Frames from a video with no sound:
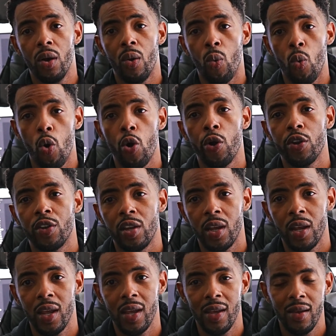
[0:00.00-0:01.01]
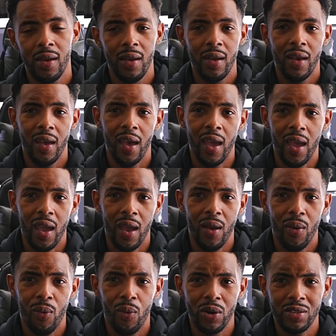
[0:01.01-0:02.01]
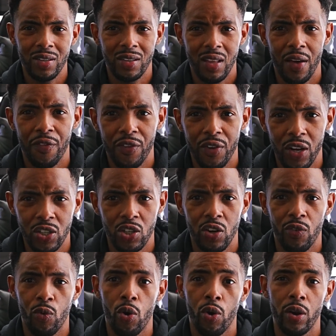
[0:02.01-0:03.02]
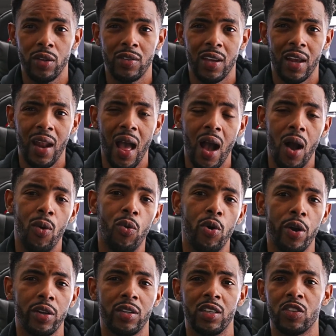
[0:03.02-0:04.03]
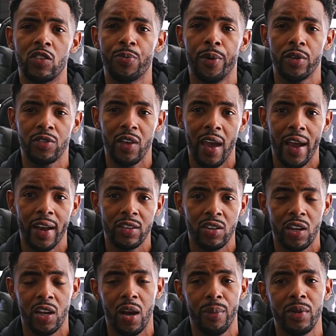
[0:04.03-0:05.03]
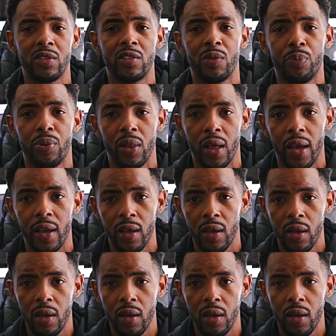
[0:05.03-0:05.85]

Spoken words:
warranty and what's the definition of warranty and how warranty is supposed to actually come into play,